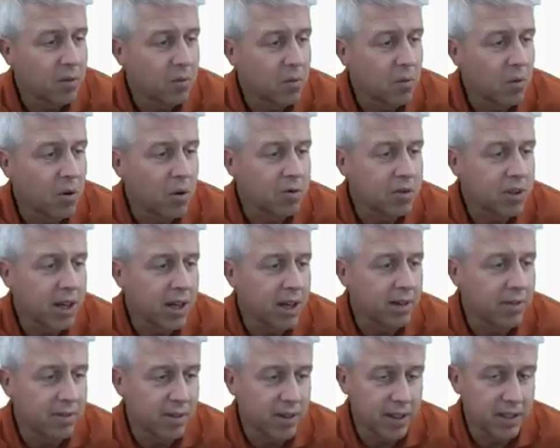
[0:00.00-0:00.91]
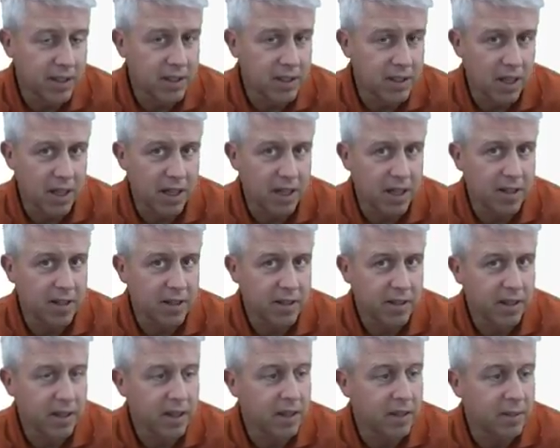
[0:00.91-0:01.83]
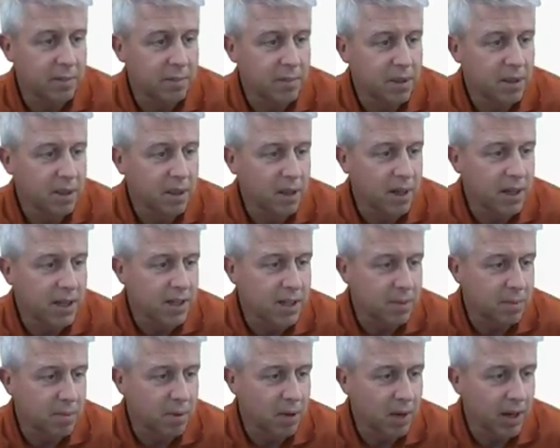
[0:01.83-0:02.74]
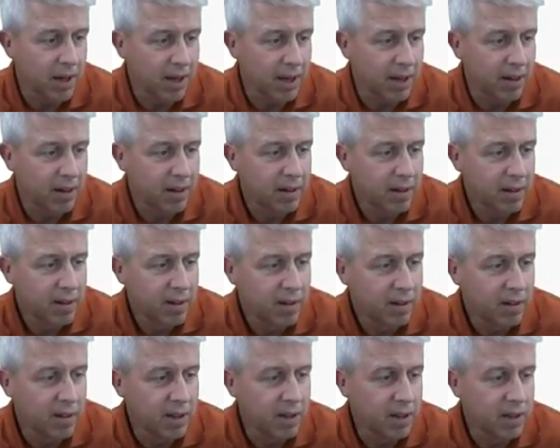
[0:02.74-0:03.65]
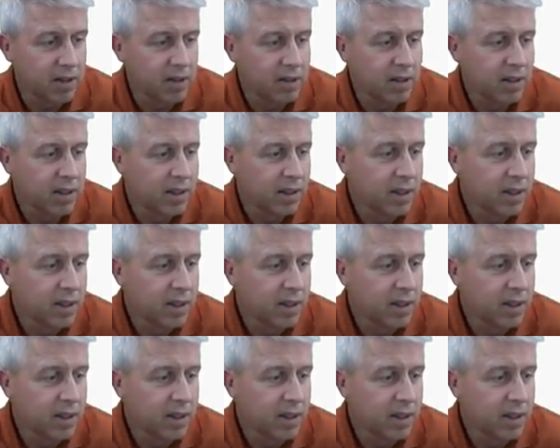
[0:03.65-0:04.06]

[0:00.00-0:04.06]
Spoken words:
it won't have things like lesson plan, right?